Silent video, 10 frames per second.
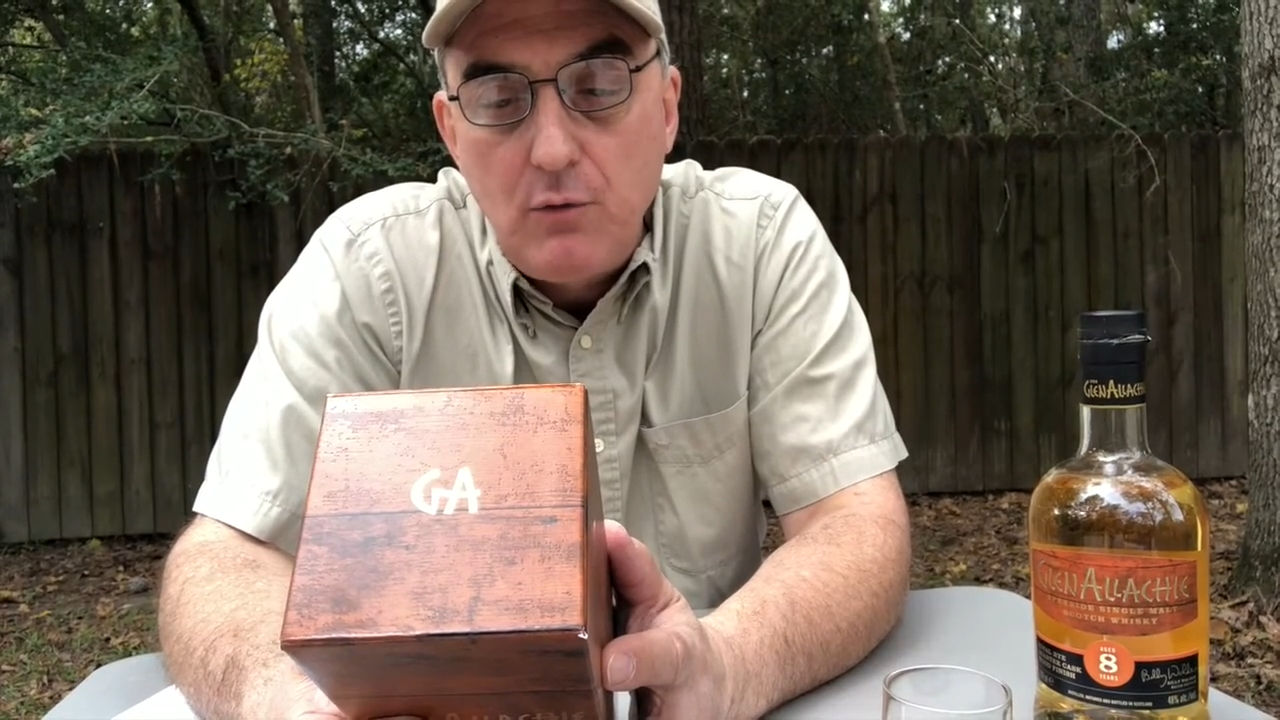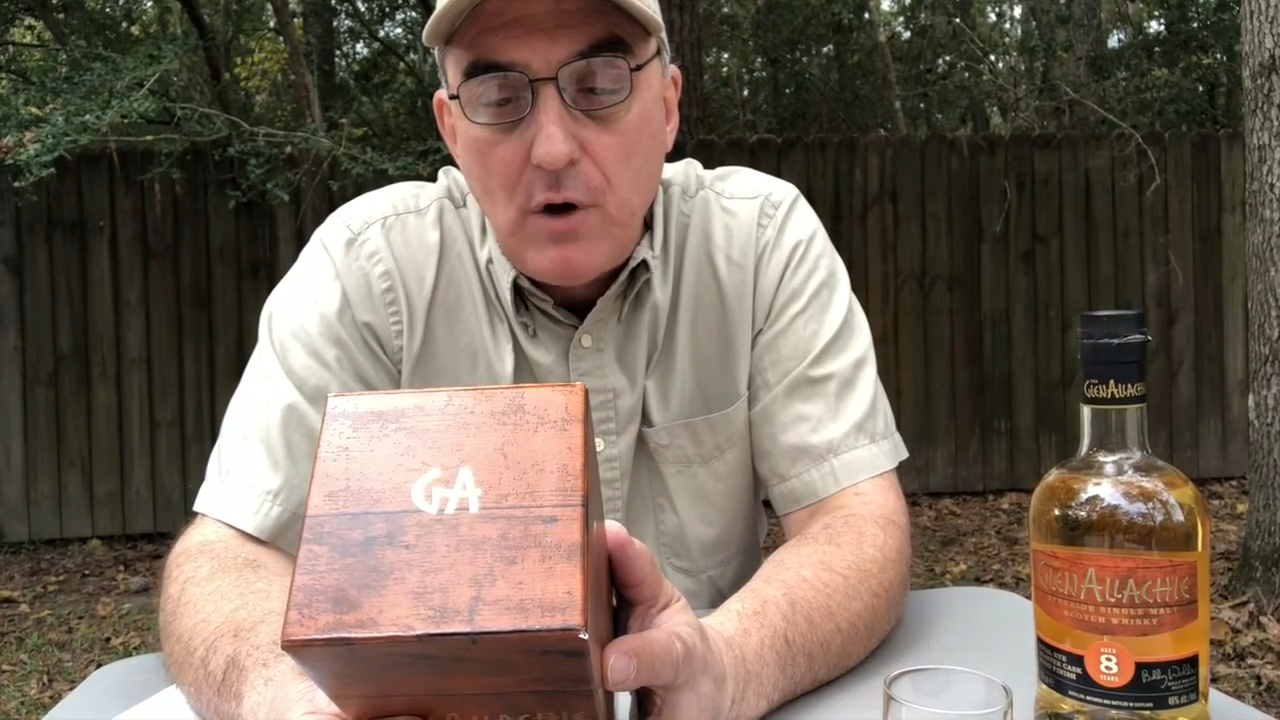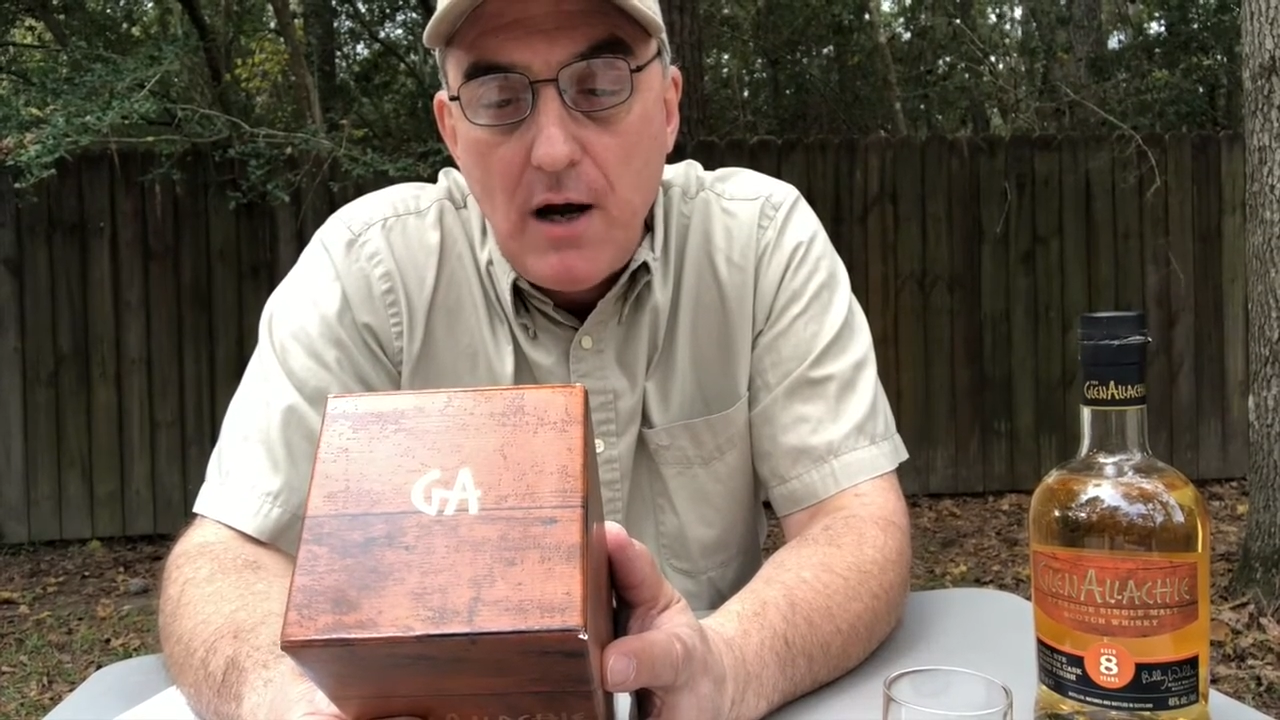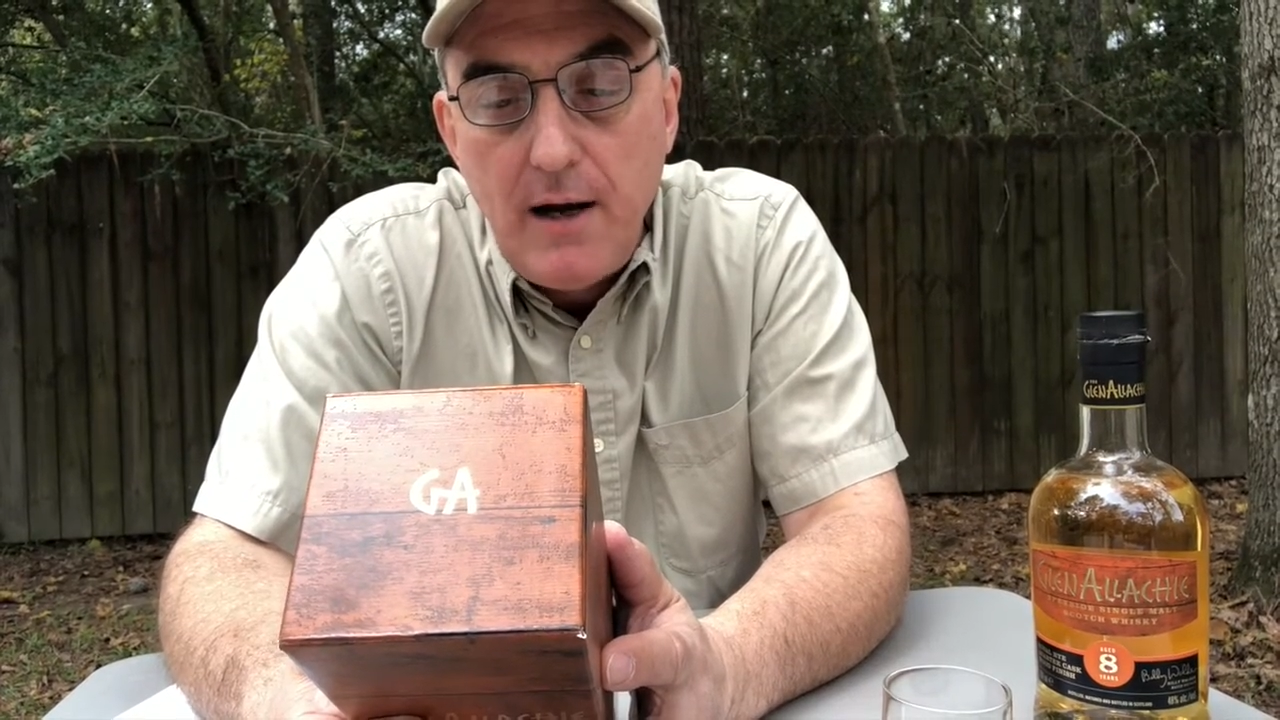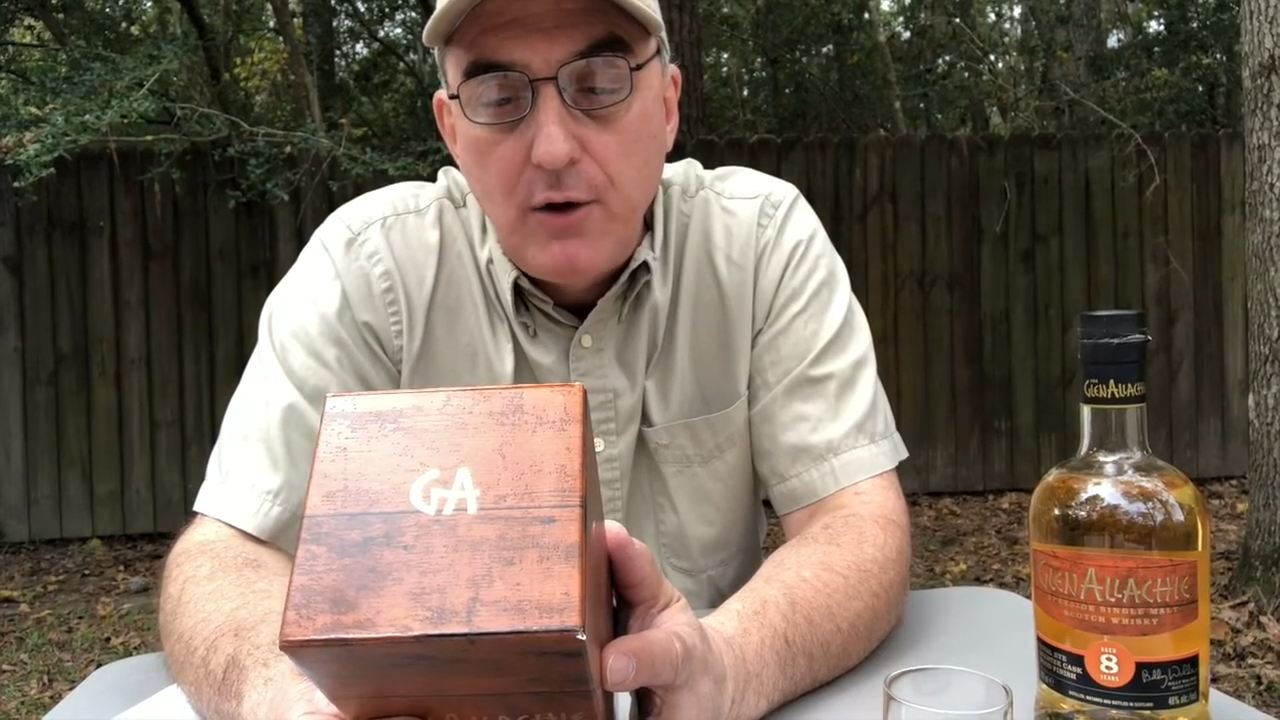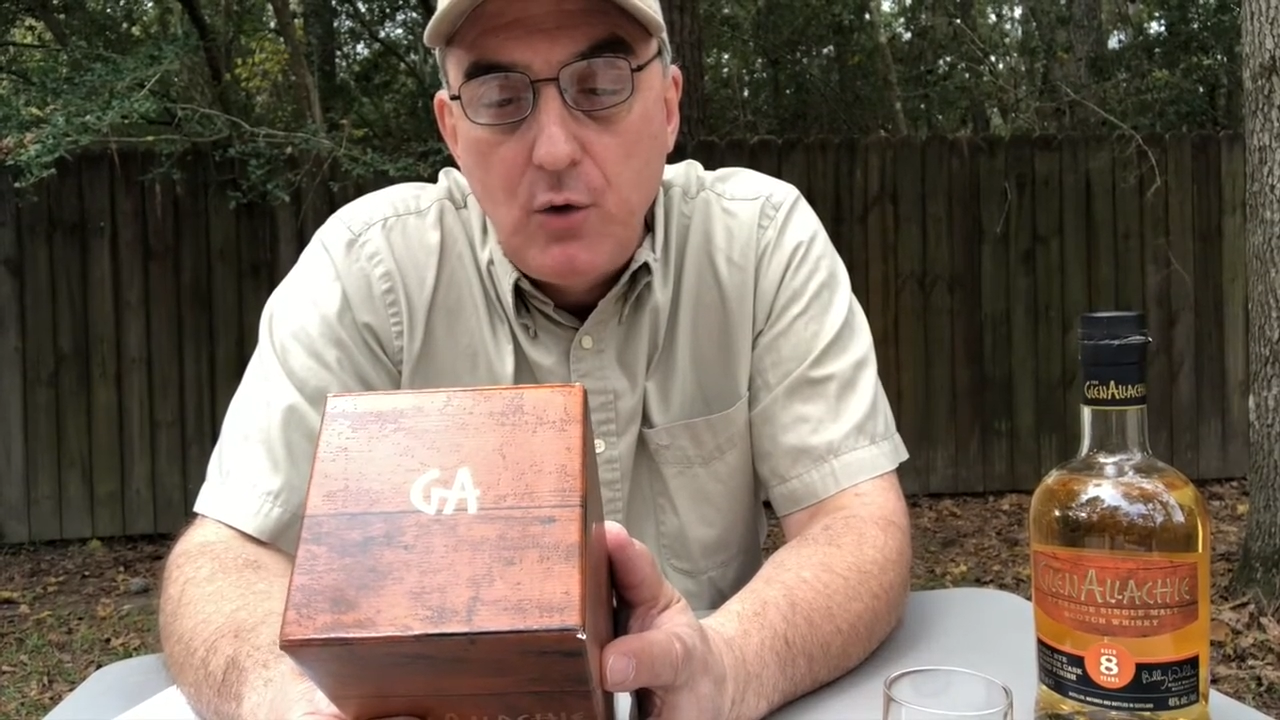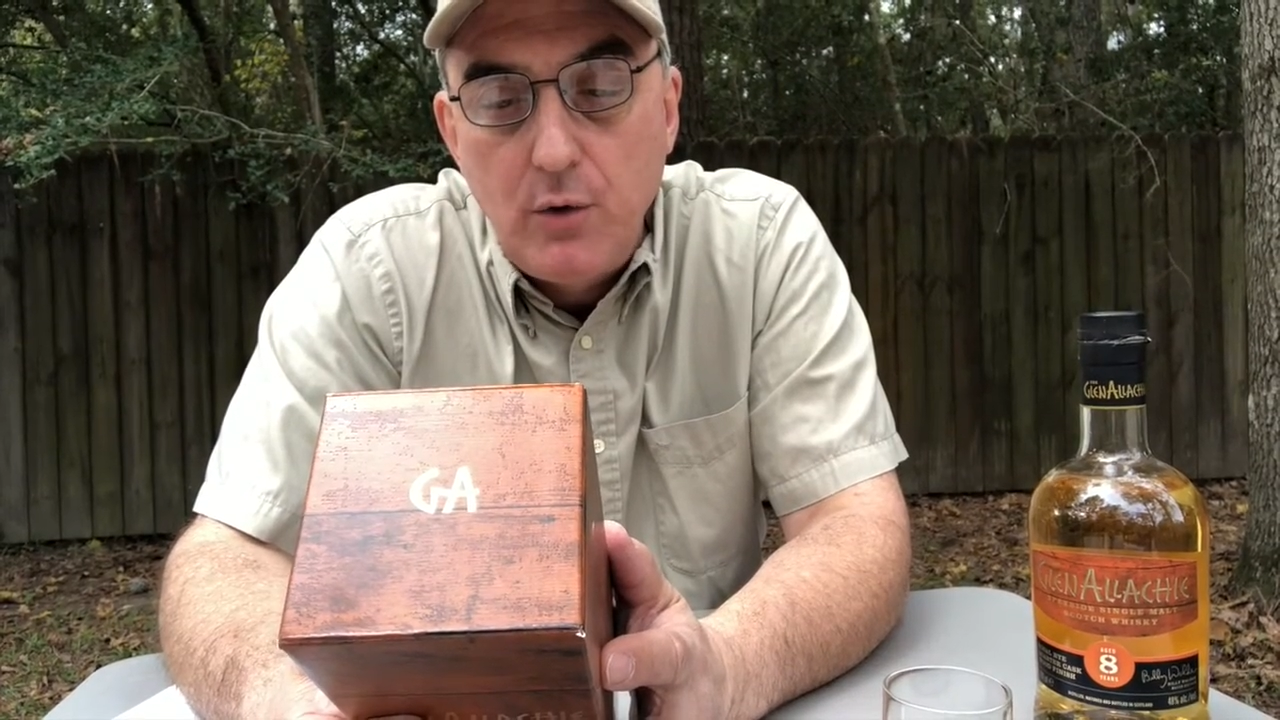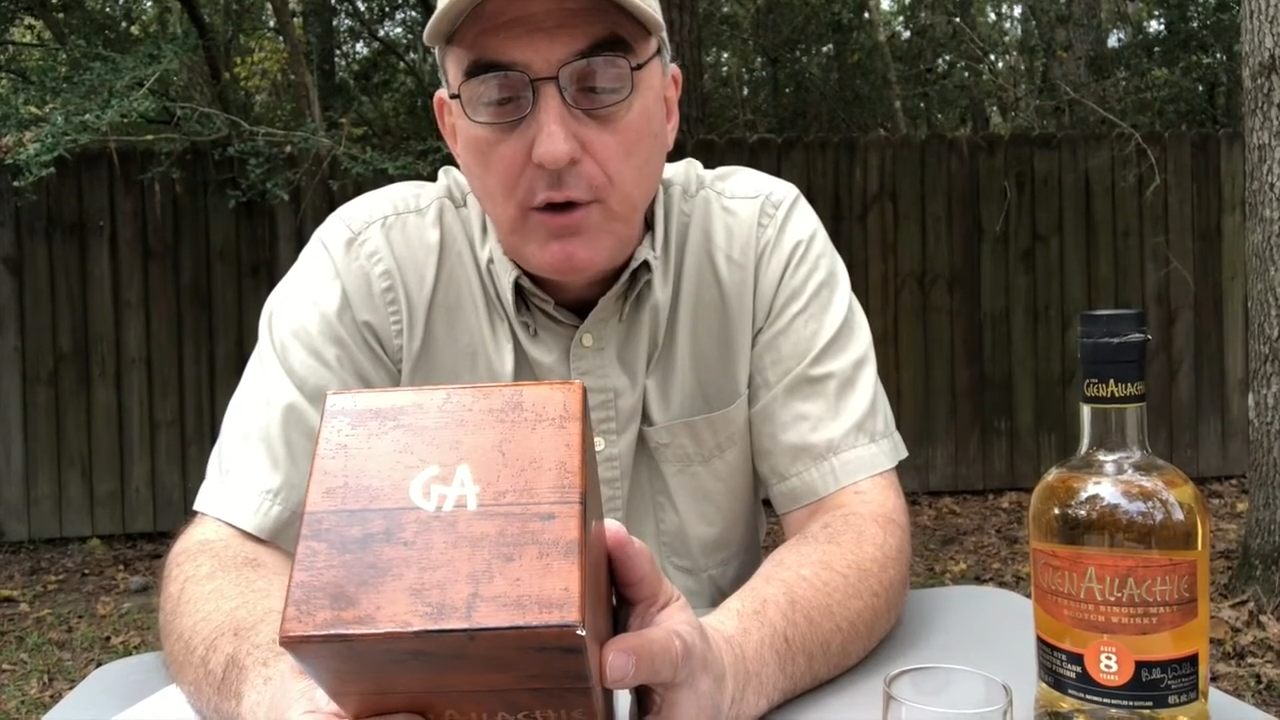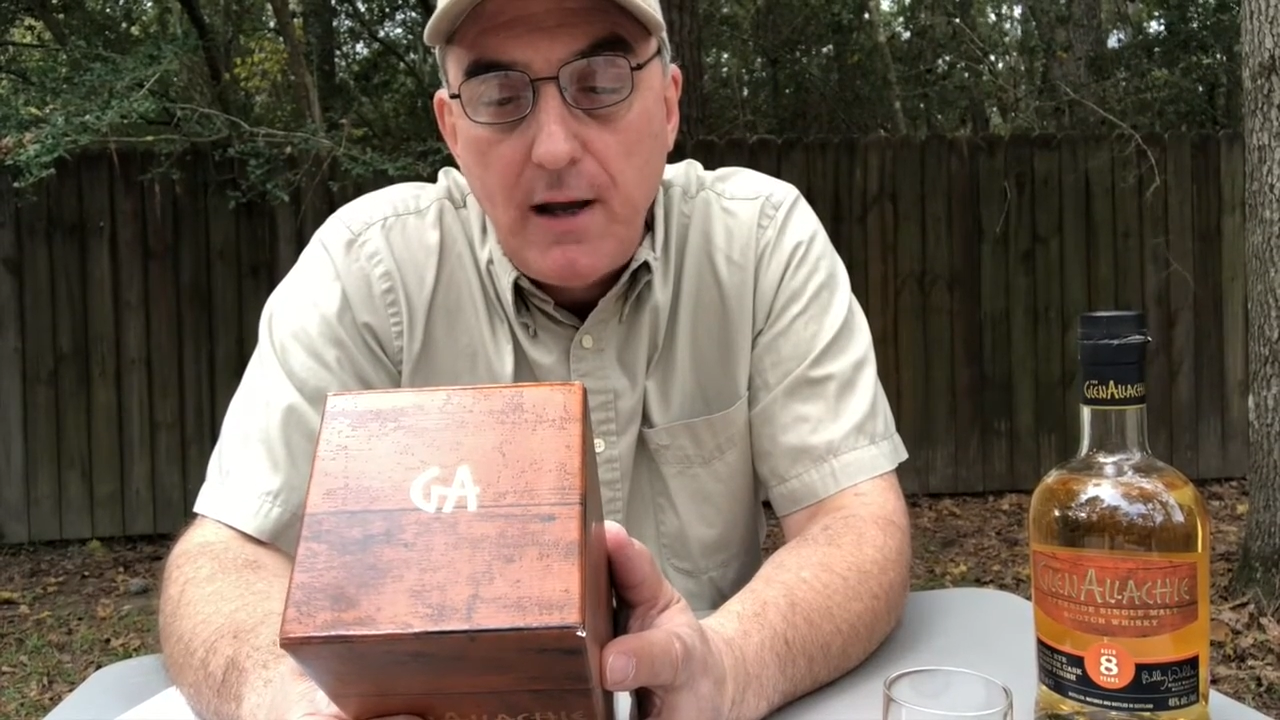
Rye quarter